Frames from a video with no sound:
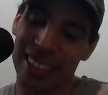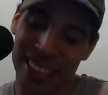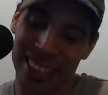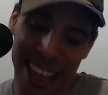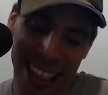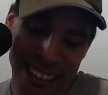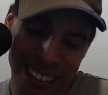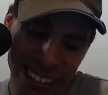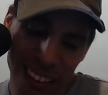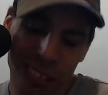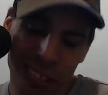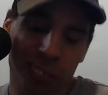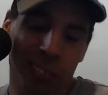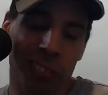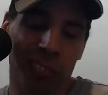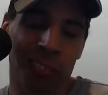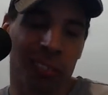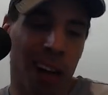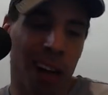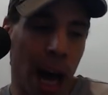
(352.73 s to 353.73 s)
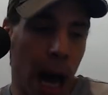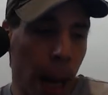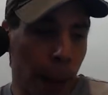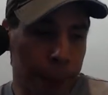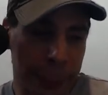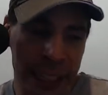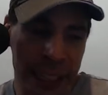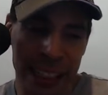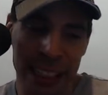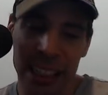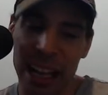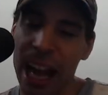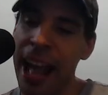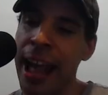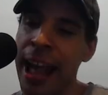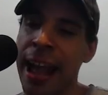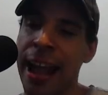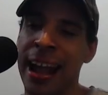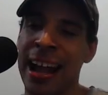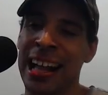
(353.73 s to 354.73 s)
that's a little update,
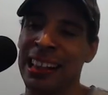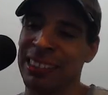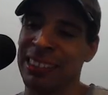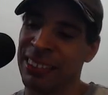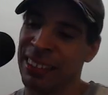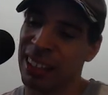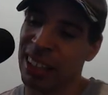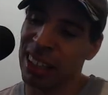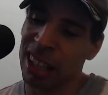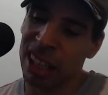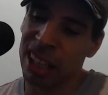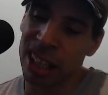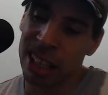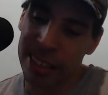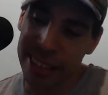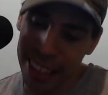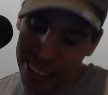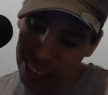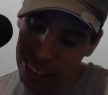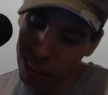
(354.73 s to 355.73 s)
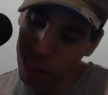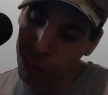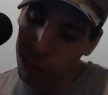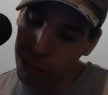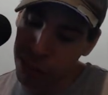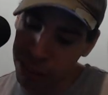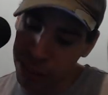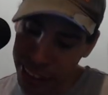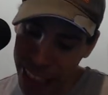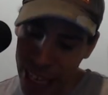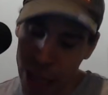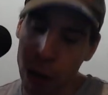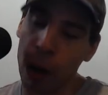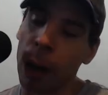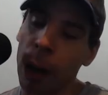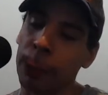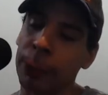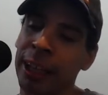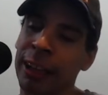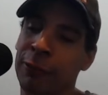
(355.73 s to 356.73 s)
and that's a little channel
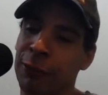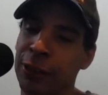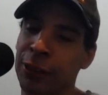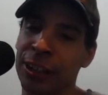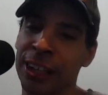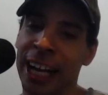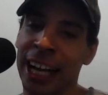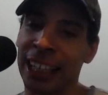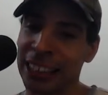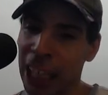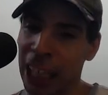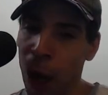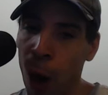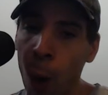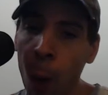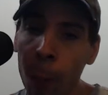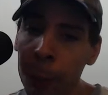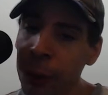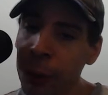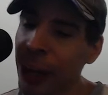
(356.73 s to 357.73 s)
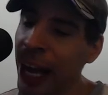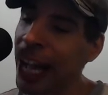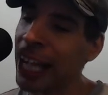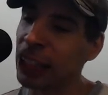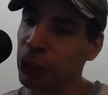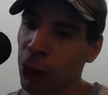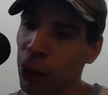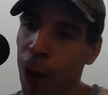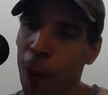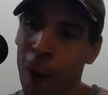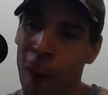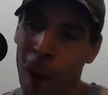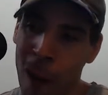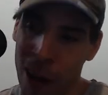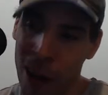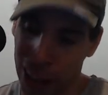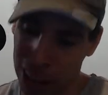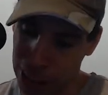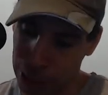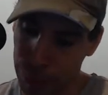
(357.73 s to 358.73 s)
update for you guys. I hope you guys are
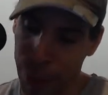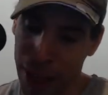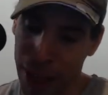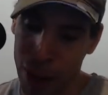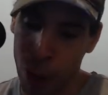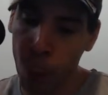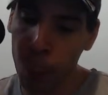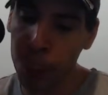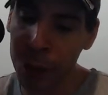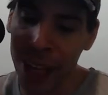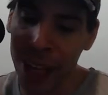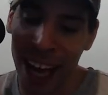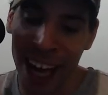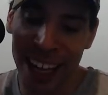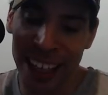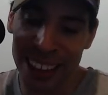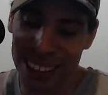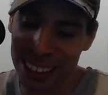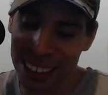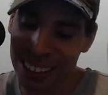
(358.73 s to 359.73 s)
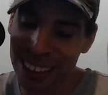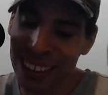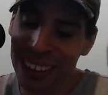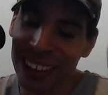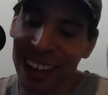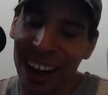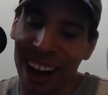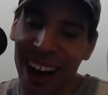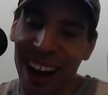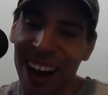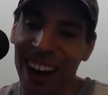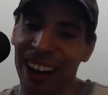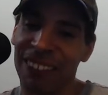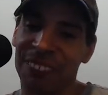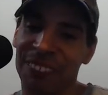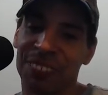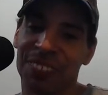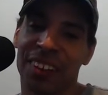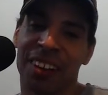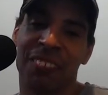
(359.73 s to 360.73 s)
awesome. I hope you guys
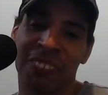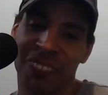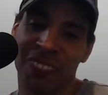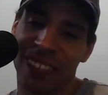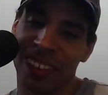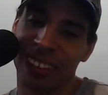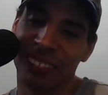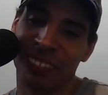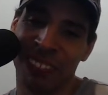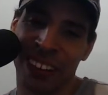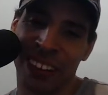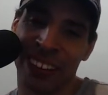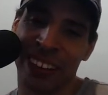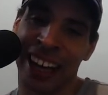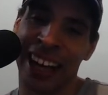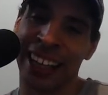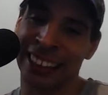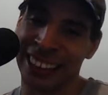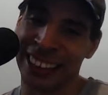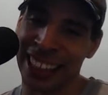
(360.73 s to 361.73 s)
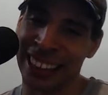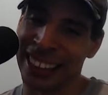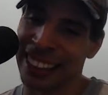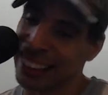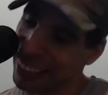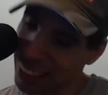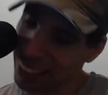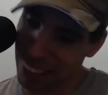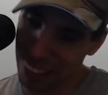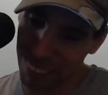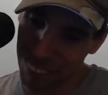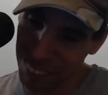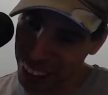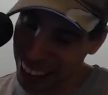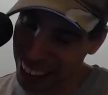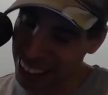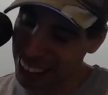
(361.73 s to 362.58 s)
realize that because